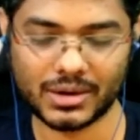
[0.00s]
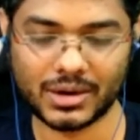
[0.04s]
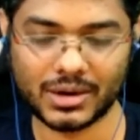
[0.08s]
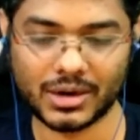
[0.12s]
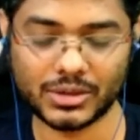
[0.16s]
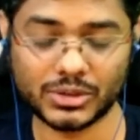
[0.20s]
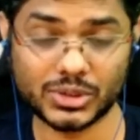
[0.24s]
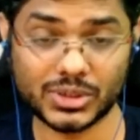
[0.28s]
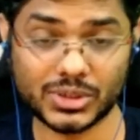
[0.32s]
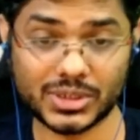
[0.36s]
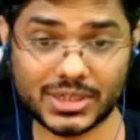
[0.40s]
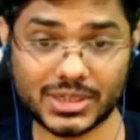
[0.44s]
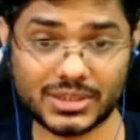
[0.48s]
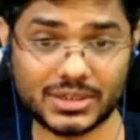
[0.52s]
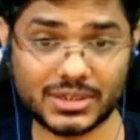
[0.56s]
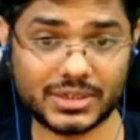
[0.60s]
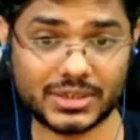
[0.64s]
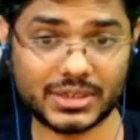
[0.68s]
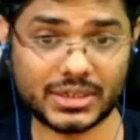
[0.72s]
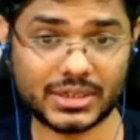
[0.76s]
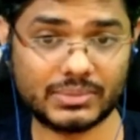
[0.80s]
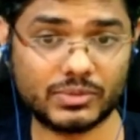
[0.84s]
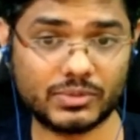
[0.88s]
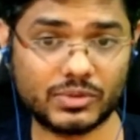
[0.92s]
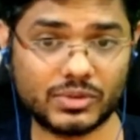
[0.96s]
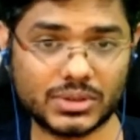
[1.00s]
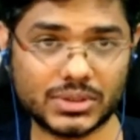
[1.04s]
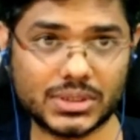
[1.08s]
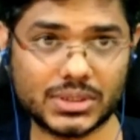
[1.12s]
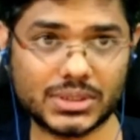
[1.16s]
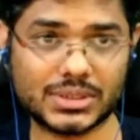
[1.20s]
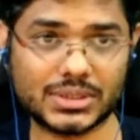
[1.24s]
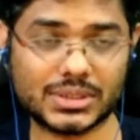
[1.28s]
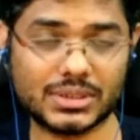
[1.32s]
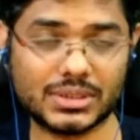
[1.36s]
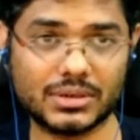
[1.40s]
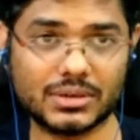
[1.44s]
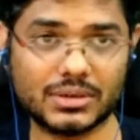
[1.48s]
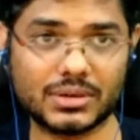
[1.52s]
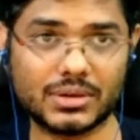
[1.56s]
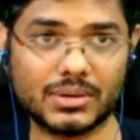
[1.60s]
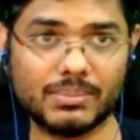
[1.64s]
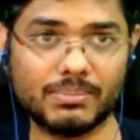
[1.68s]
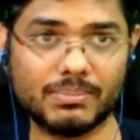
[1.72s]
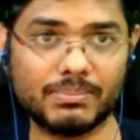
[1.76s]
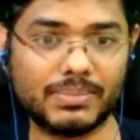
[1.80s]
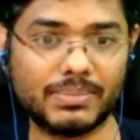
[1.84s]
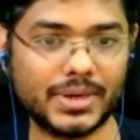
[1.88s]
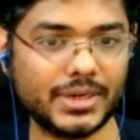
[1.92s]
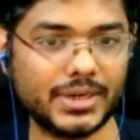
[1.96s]
Arjun at that time was a
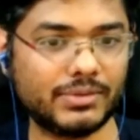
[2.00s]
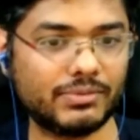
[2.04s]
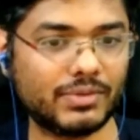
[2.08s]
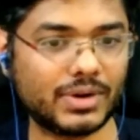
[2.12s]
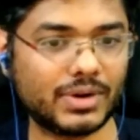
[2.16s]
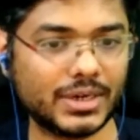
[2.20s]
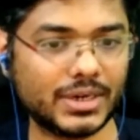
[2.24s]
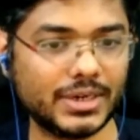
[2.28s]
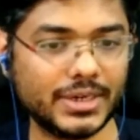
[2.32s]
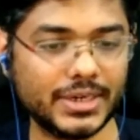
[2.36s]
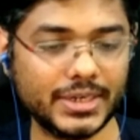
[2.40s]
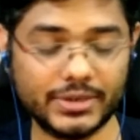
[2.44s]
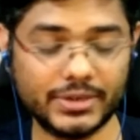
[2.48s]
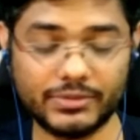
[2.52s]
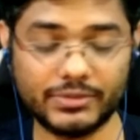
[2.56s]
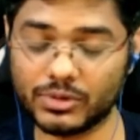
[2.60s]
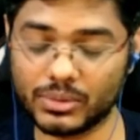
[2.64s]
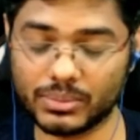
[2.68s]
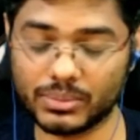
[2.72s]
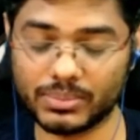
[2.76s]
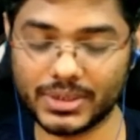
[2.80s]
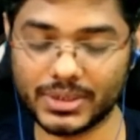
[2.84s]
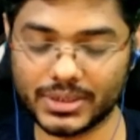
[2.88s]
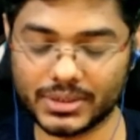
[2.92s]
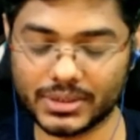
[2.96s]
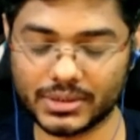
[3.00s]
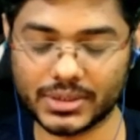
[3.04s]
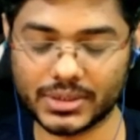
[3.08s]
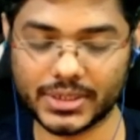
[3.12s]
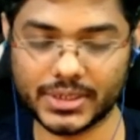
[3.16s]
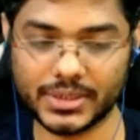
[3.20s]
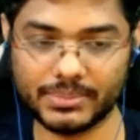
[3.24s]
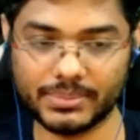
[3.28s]
complete 1d4 player.